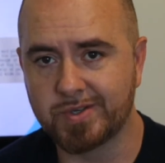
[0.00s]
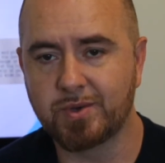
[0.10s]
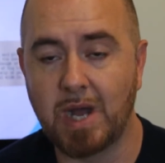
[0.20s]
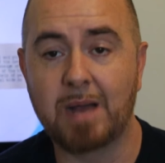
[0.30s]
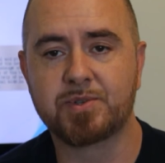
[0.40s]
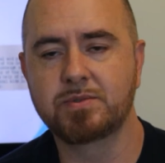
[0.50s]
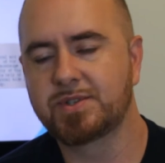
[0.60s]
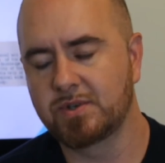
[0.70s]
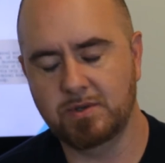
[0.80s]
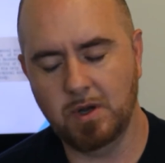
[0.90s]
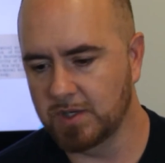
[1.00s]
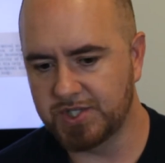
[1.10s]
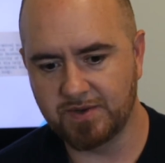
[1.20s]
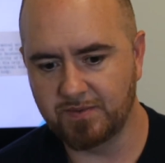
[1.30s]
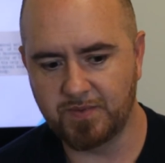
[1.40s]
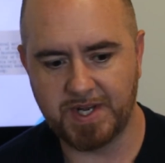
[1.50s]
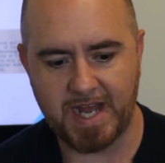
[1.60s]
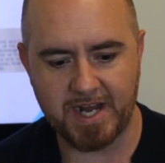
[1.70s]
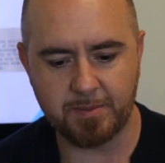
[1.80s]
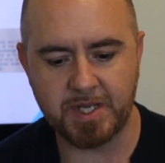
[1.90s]
so absolute certain knowledge of
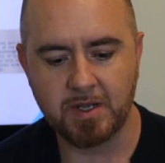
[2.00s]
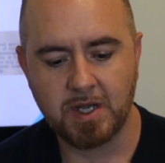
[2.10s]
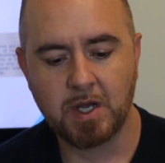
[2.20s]
anatomy.